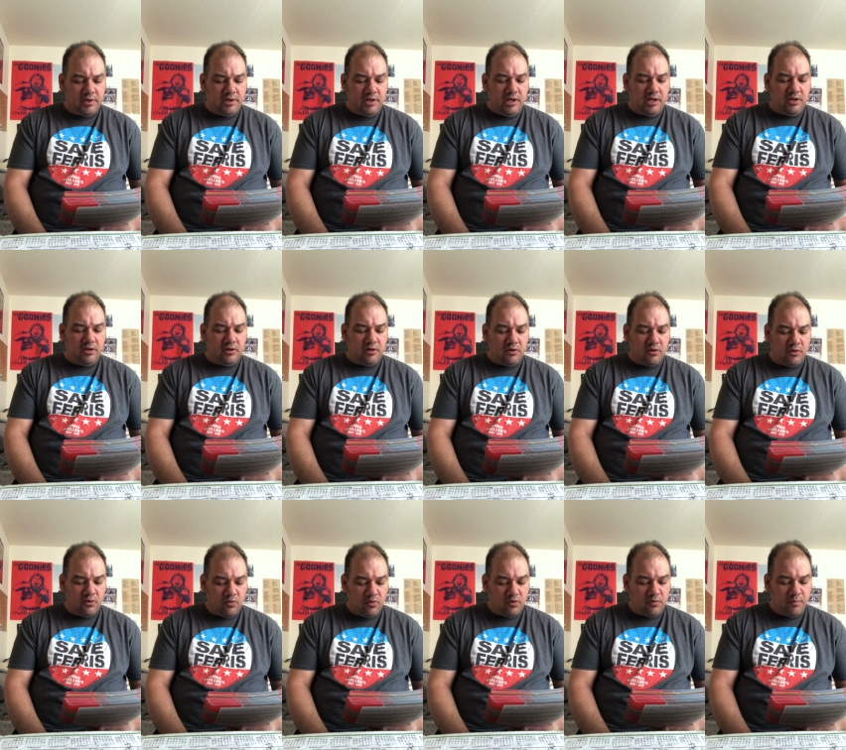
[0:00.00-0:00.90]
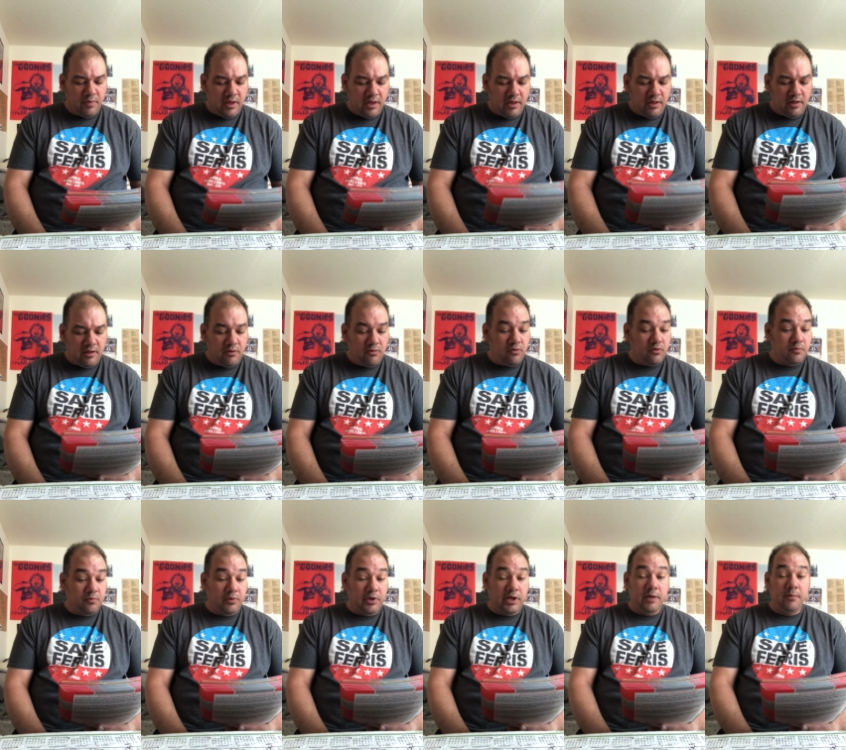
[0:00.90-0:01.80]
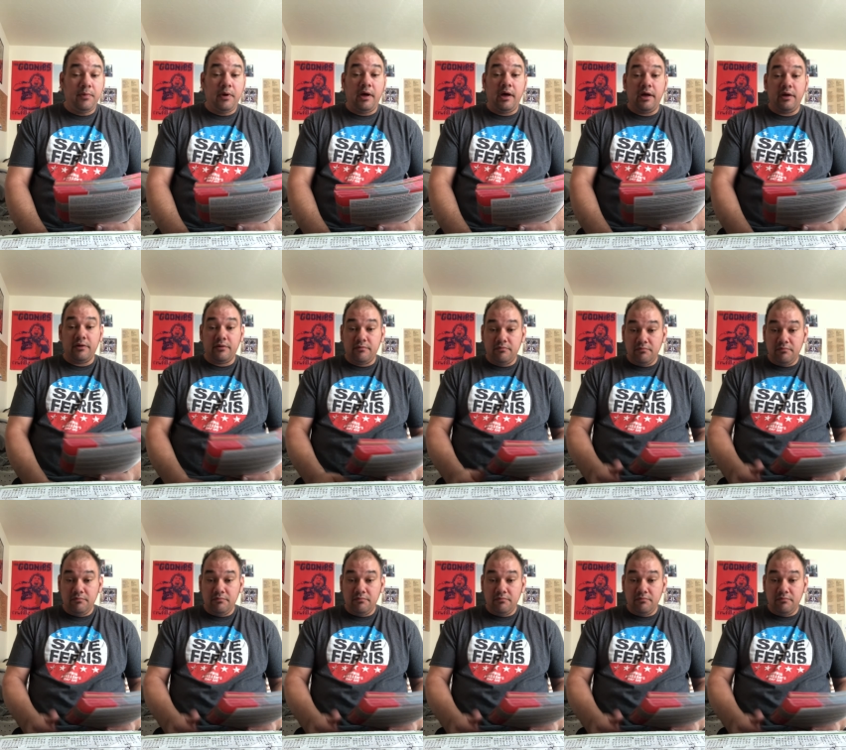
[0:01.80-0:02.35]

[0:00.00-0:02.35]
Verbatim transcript: Keaton, who was paid, who was played by